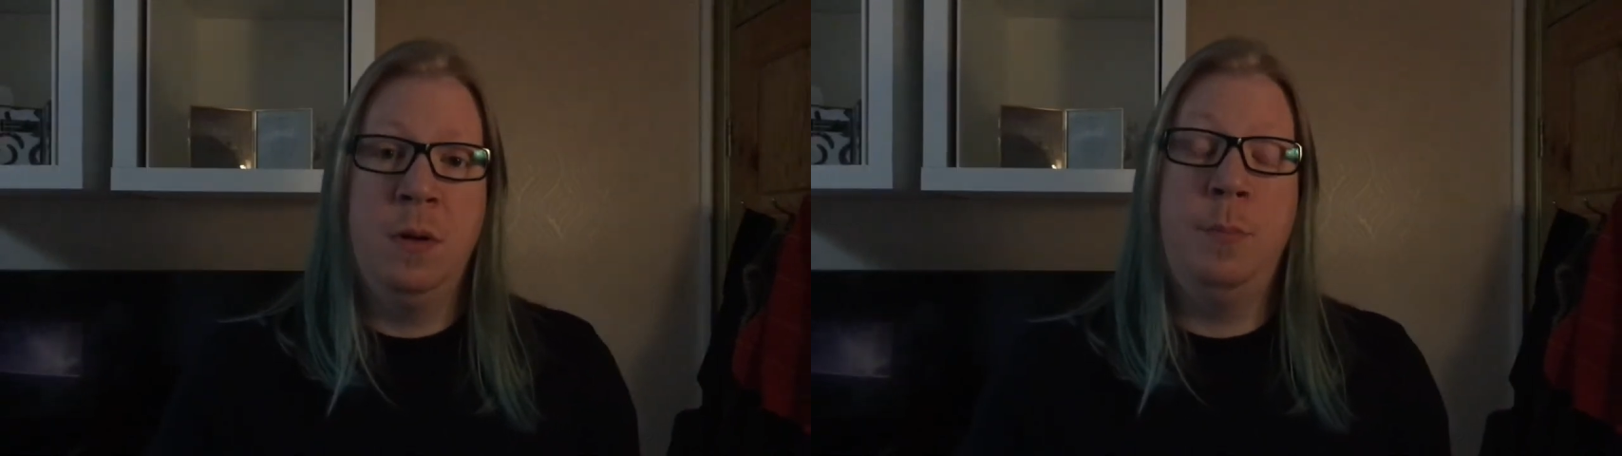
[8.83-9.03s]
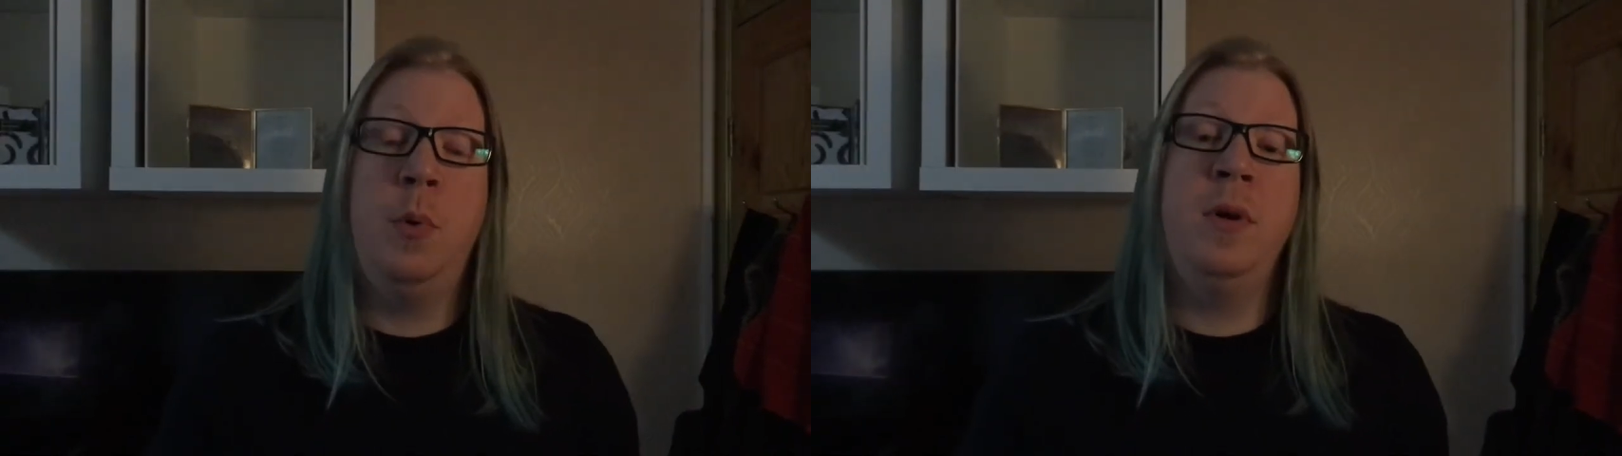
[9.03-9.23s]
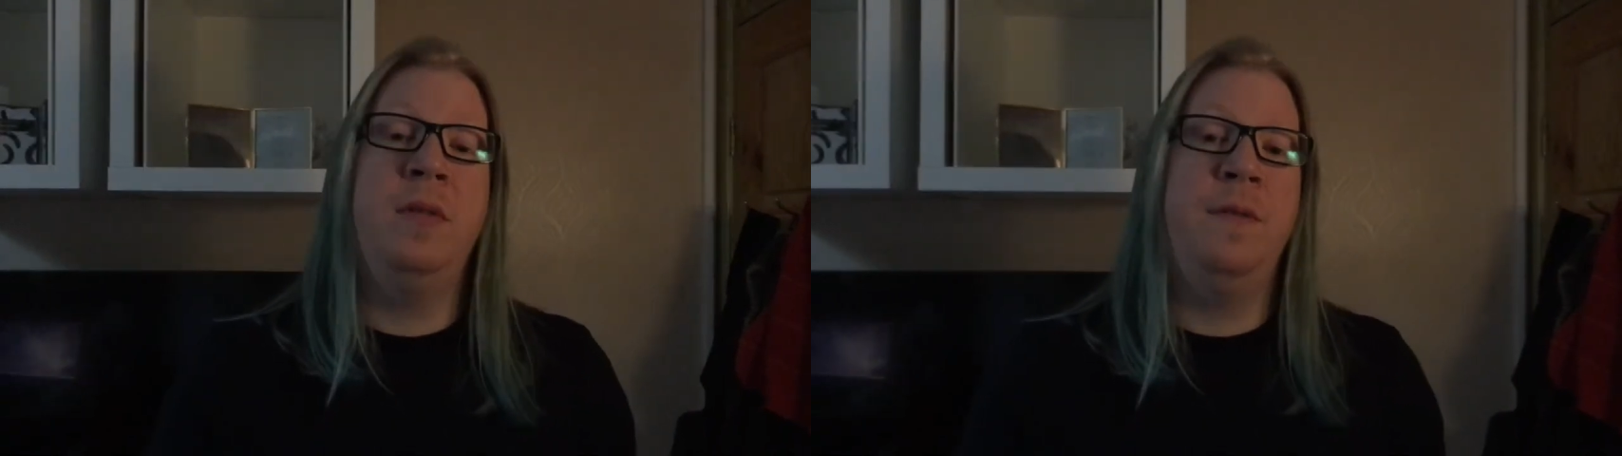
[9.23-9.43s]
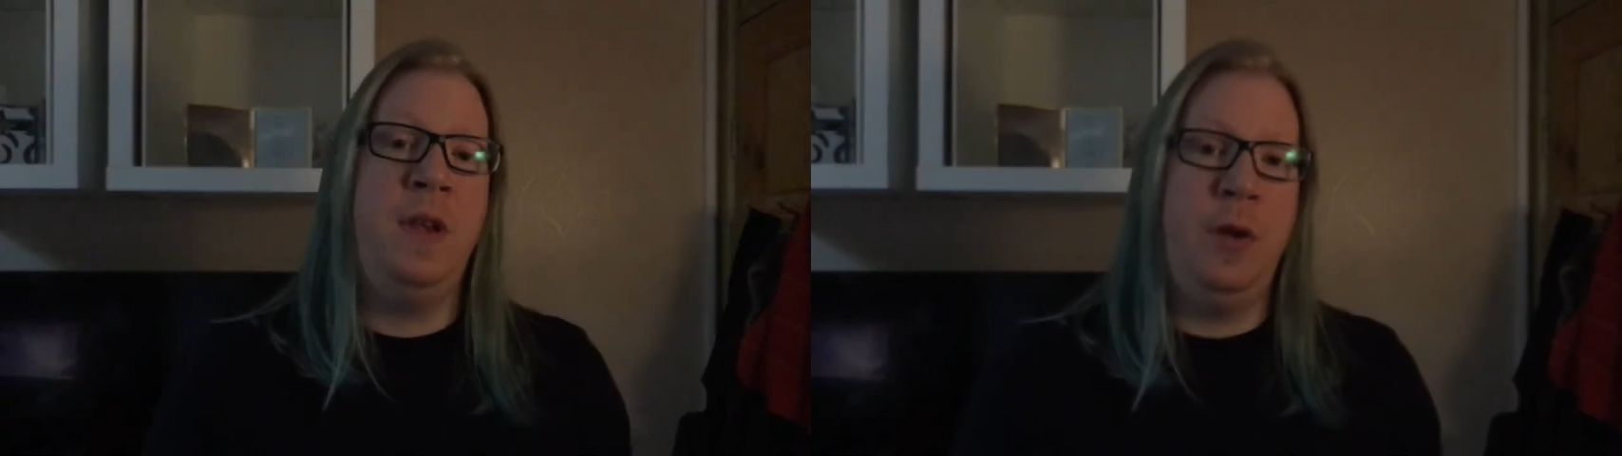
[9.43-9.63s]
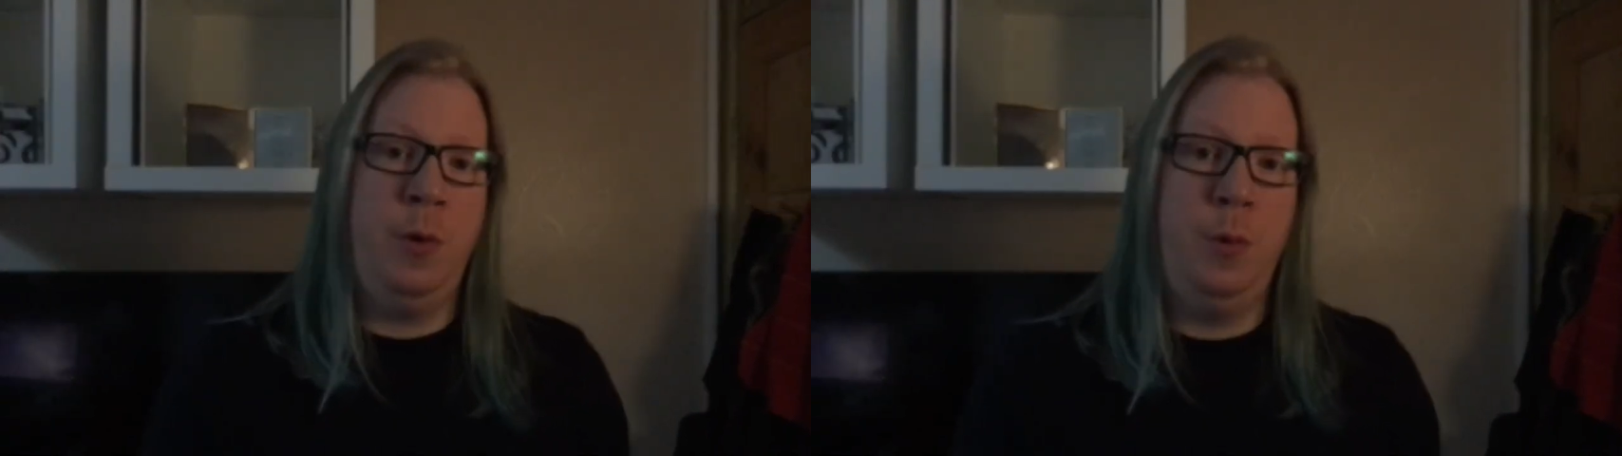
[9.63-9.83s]
a point of
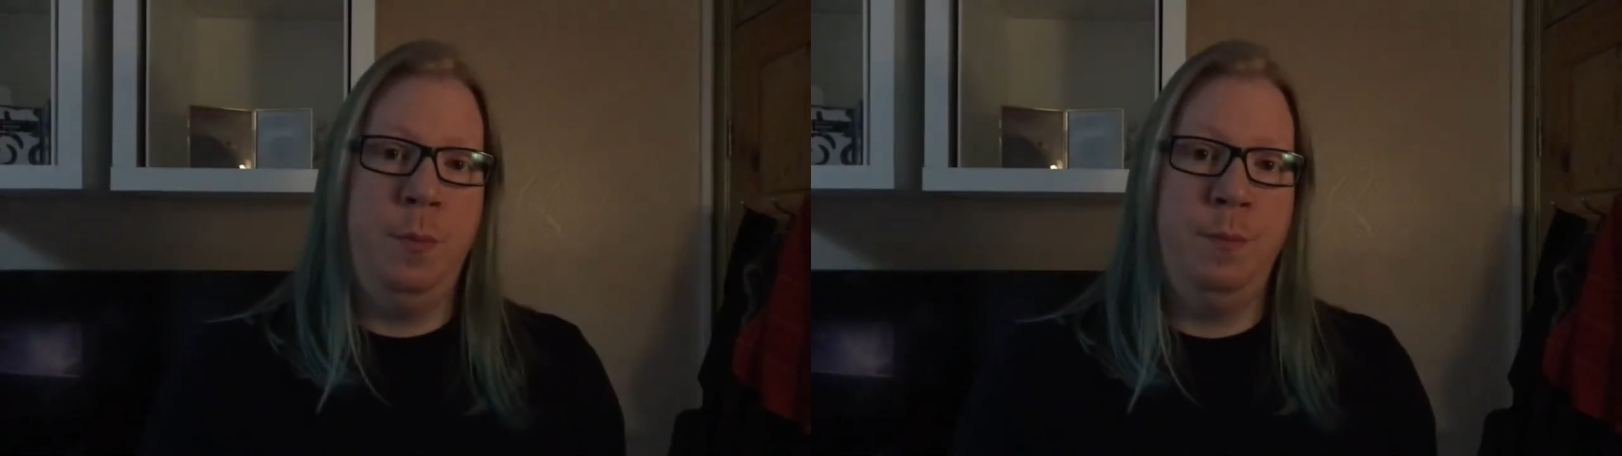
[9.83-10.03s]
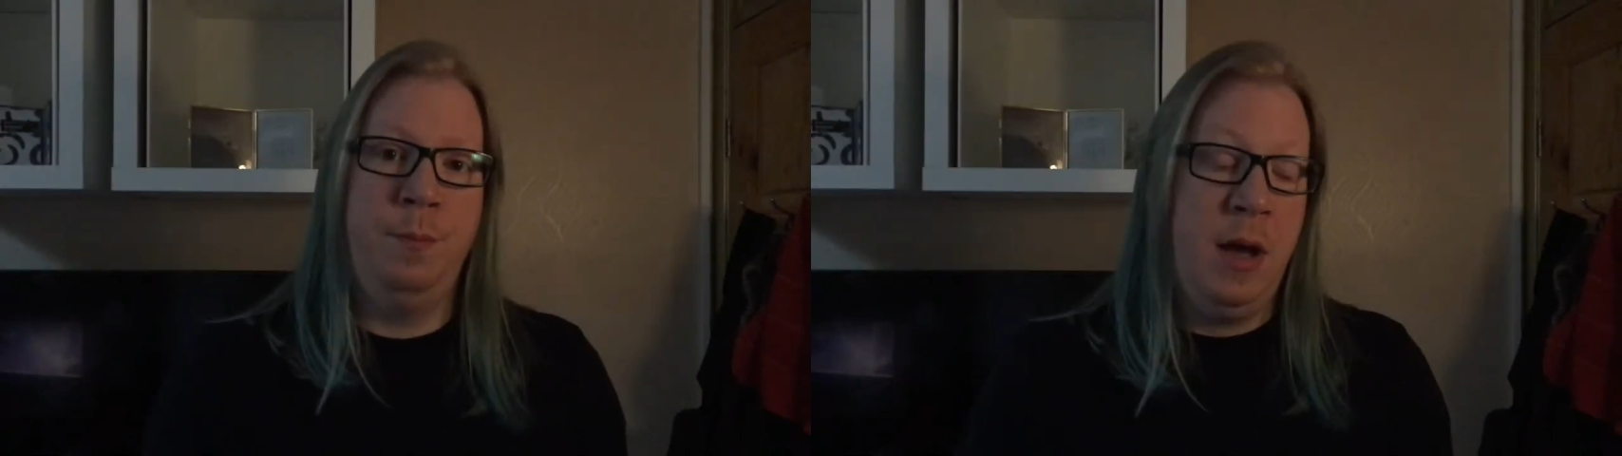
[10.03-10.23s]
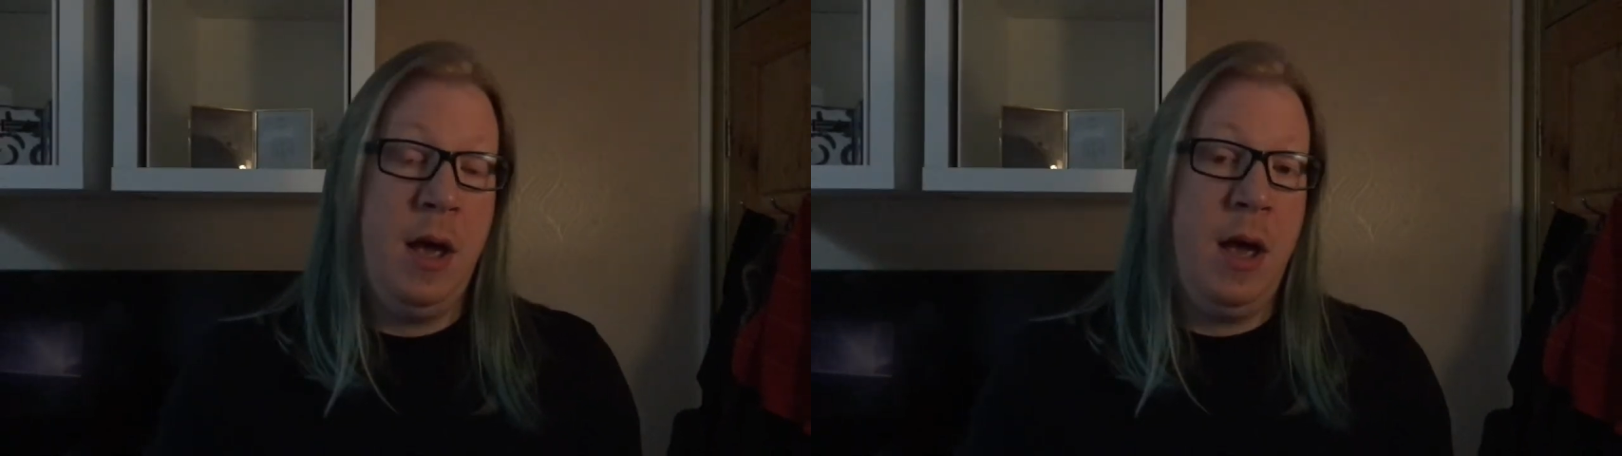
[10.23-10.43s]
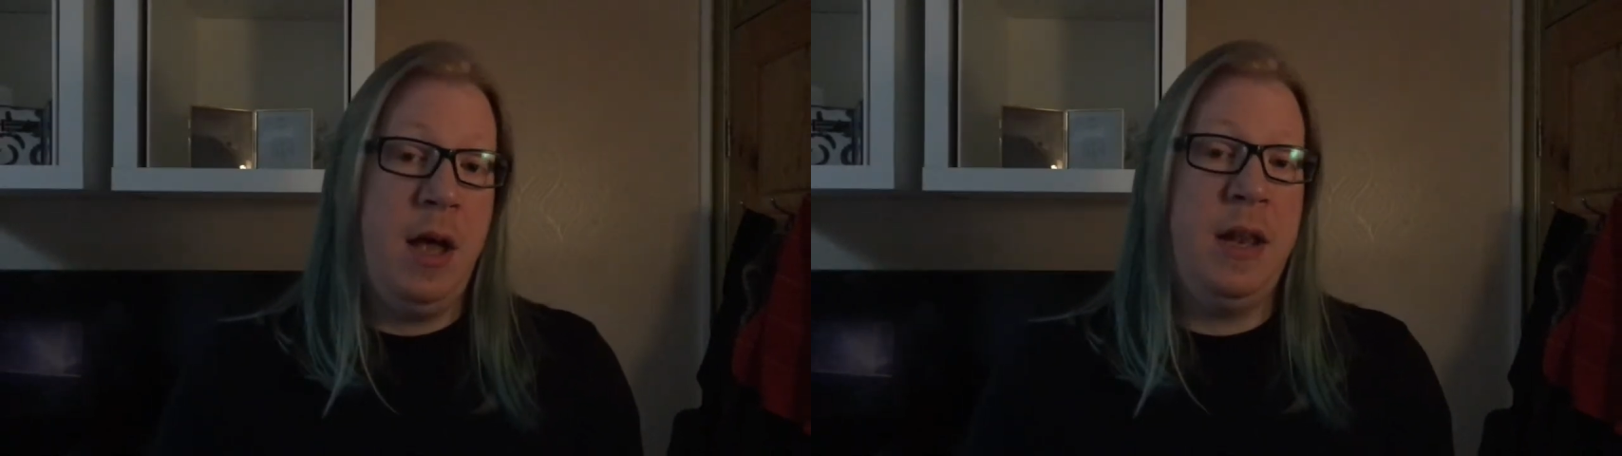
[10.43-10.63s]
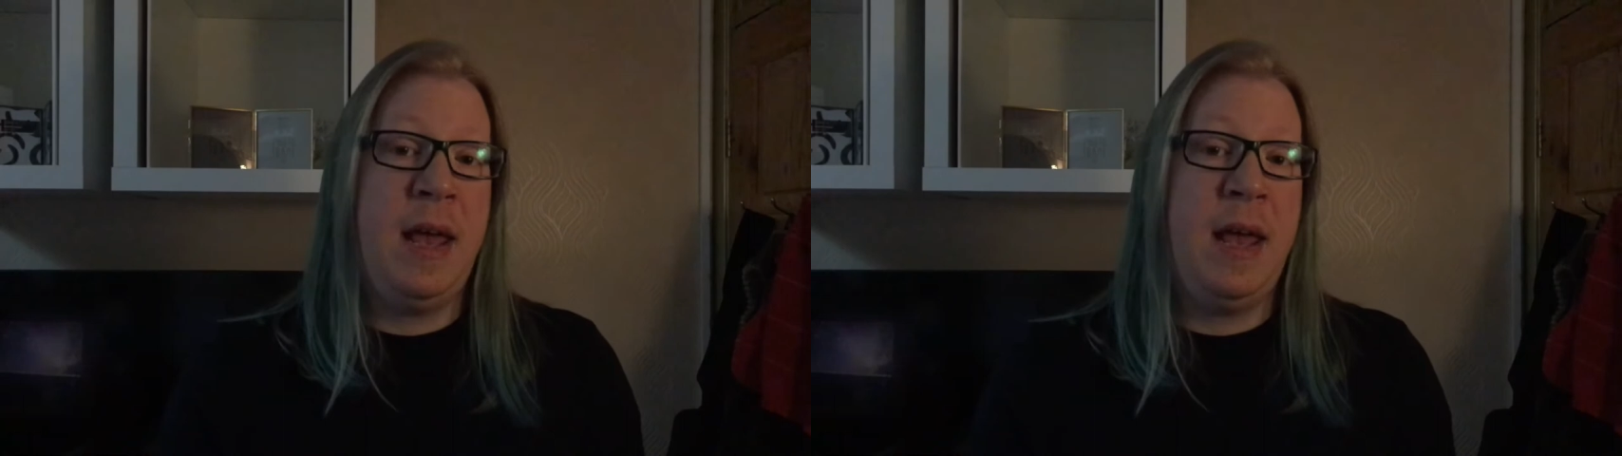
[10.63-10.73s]
view, an